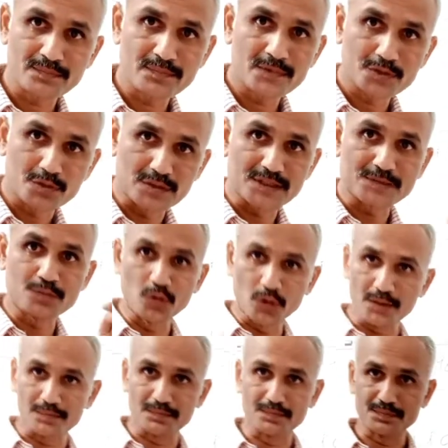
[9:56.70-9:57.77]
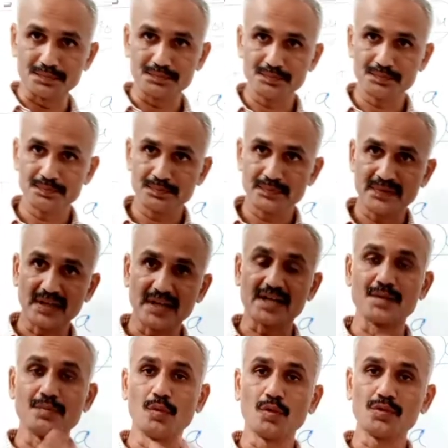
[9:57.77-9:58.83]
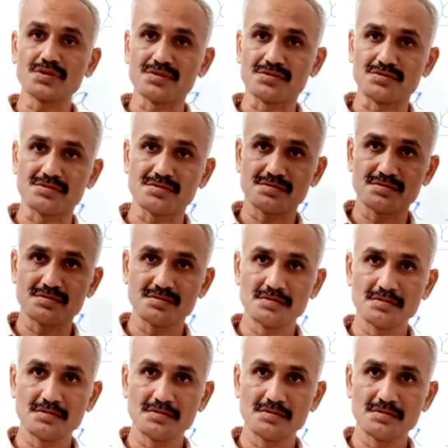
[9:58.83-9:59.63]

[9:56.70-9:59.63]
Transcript: So this poem, her emotions,